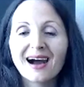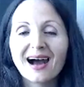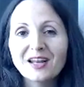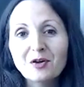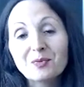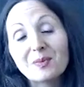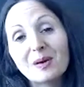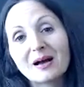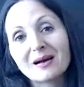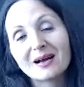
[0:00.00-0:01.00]
I know
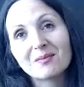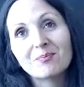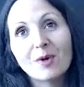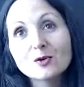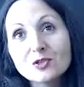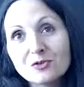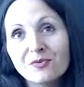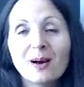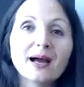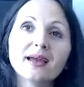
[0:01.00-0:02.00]
most of
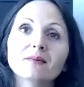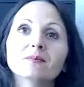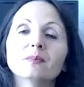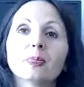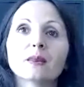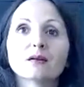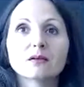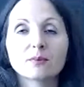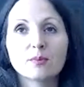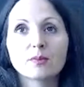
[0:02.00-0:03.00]
my
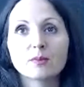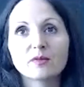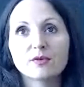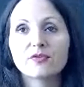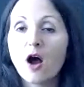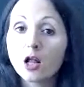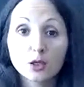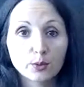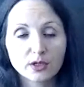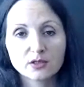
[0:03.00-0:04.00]

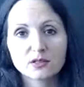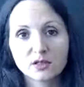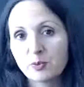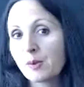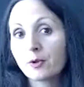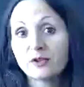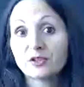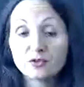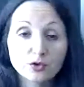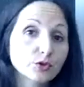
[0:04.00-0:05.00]
followers, the people
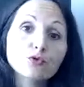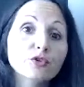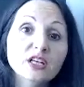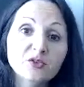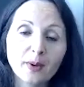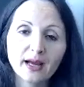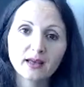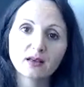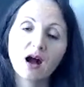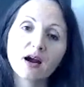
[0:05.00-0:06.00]
who read
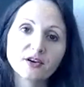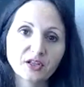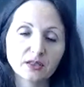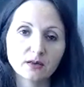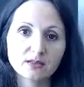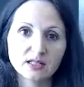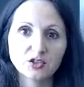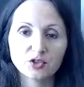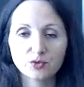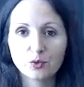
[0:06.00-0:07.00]
my articles
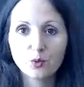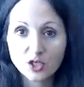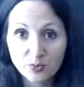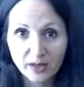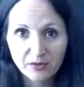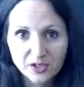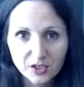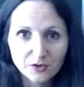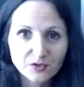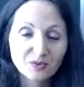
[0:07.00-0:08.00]
and watch my
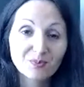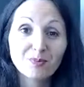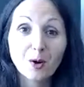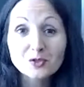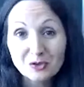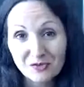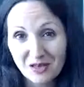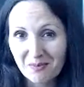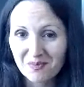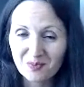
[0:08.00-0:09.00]
videos, most of
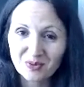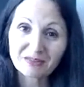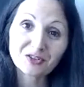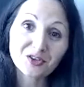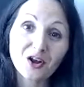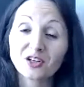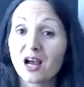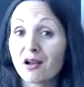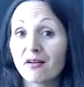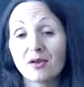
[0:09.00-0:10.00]
them, believe it or not,
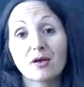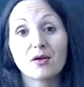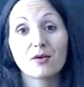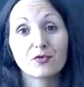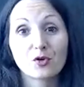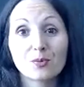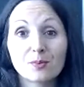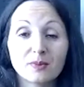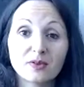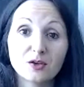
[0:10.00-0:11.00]
are
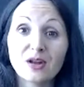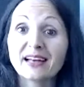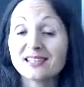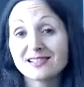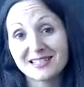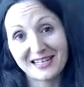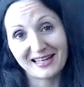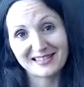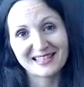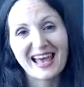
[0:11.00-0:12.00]
from the United
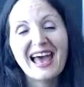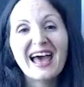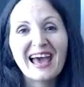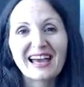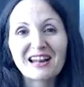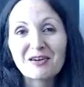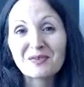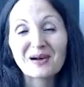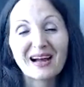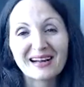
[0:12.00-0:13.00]
States. And I
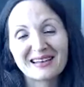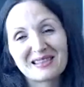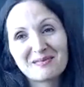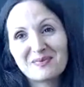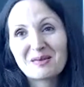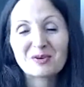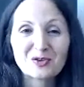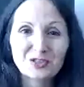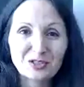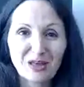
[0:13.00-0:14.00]
know
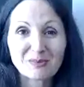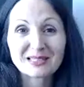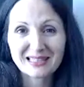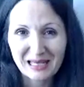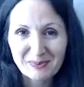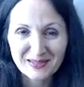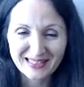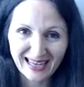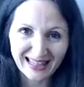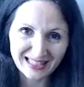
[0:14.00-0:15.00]
majority of them sleeps
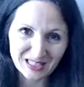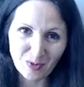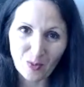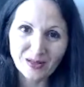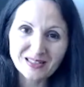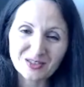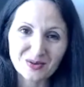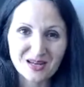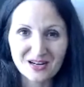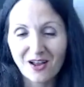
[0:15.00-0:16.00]
at this moment, so
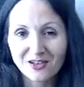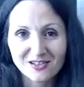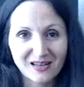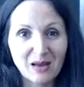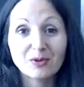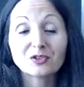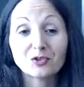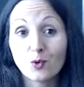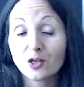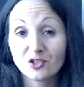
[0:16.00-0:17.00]
they're not able
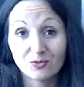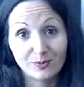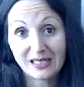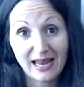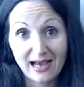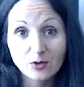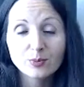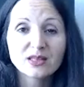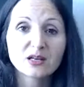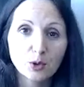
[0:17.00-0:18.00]
to watch me now,
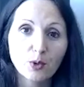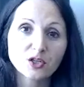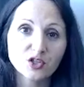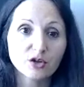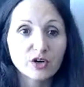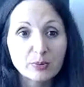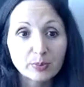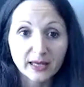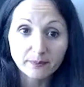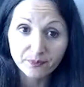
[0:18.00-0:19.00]
but they will watch a
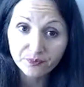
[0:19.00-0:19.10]
replay.